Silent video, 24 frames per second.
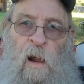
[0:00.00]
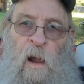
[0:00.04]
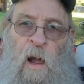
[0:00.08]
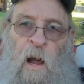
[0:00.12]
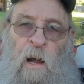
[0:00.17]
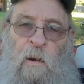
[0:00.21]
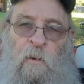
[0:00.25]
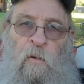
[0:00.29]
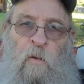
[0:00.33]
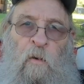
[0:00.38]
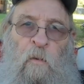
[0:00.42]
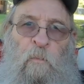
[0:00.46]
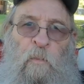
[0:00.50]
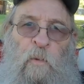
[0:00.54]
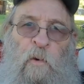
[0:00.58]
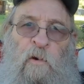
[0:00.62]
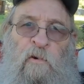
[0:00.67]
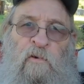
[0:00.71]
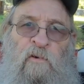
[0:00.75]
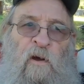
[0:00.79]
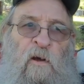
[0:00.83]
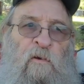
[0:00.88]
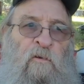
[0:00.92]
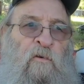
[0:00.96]
I do
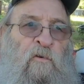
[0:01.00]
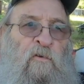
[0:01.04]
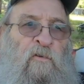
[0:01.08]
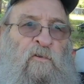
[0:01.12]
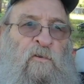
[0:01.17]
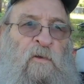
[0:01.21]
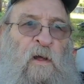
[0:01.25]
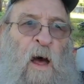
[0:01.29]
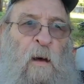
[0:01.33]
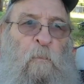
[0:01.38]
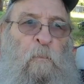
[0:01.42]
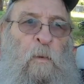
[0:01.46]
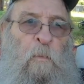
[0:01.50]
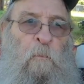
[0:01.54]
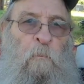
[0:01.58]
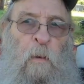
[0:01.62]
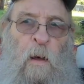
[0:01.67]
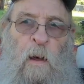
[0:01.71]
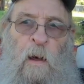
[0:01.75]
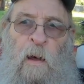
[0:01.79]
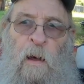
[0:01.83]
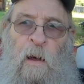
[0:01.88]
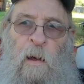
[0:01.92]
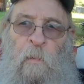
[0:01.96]
appreciate you stopping
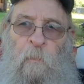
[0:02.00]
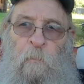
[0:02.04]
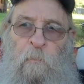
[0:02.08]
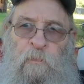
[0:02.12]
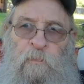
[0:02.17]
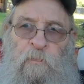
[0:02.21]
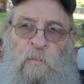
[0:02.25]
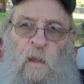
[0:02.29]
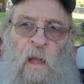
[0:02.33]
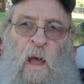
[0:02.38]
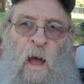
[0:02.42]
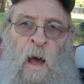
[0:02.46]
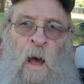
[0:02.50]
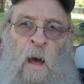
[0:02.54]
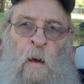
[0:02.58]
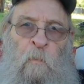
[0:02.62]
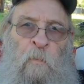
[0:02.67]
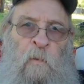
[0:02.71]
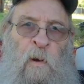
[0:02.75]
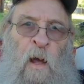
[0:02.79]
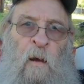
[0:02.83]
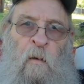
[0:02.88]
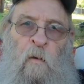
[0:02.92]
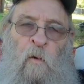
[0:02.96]
by. I'm
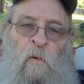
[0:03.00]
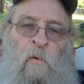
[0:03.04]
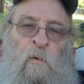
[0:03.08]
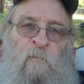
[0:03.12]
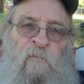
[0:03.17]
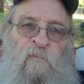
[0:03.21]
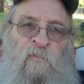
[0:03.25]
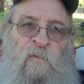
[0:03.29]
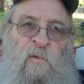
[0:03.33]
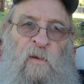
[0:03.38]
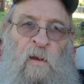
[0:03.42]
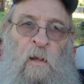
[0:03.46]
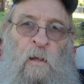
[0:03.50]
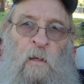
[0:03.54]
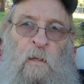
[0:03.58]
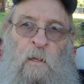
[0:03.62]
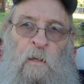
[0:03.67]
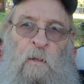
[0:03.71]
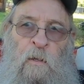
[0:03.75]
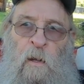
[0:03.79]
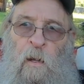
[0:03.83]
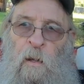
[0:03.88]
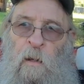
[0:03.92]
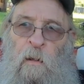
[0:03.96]
not going to
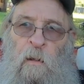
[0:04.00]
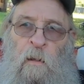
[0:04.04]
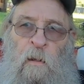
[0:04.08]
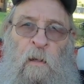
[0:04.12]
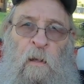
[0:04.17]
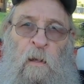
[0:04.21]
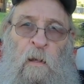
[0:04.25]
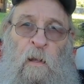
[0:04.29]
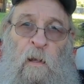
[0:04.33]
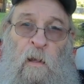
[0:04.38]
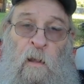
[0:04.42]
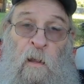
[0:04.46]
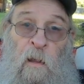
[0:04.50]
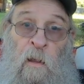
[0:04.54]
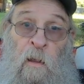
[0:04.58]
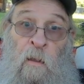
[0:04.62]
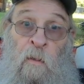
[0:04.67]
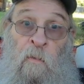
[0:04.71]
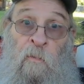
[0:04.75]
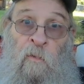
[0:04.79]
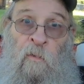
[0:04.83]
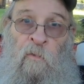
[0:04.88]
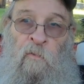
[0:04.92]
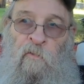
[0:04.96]
flood
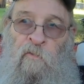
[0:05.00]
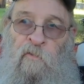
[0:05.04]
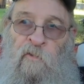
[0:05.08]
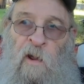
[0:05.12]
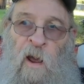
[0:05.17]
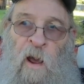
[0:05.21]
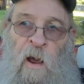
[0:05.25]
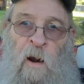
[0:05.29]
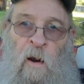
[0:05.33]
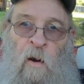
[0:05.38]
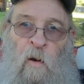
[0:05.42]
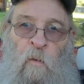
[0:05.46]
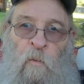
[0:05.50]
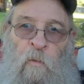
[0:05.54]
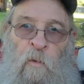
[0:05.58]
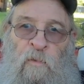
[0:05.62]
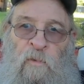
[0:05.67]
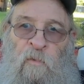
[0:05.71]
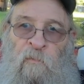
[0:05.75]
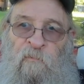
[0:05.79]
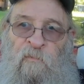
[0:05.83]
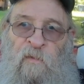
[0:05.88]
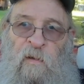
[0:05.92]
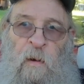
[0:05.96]
this channel with
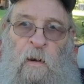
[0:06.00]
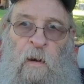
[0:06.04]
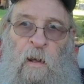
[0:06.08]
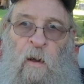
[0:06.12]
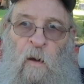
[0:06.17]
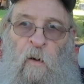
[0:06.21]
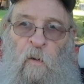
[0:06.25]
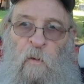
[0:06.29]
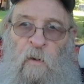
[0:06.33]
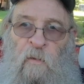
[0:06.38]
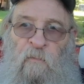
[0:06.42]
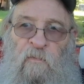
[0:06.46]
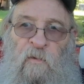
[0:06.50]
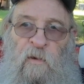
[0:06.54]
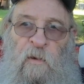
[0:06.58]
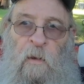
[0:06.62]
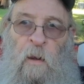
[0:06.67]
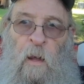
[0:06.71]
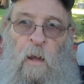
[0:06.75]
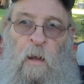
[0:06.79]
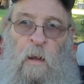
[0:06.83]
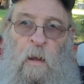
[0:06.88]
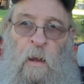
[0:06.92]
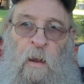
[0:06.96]
the video every
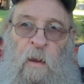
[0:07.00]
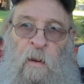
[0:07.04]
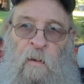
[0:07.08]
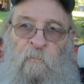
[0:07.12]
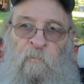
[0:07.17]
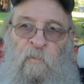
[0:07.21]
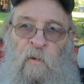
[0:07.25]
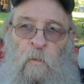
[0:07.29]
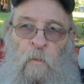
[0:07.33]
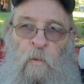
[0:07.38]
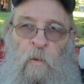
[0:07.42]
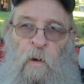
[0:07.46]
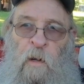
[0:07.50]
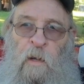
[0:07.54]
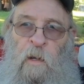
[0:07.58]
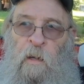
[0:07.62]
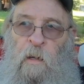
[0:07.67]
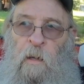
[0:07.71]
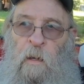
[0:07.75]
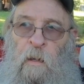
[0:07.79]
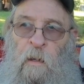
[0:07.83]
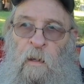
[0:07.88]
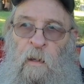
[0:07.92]
day, every week.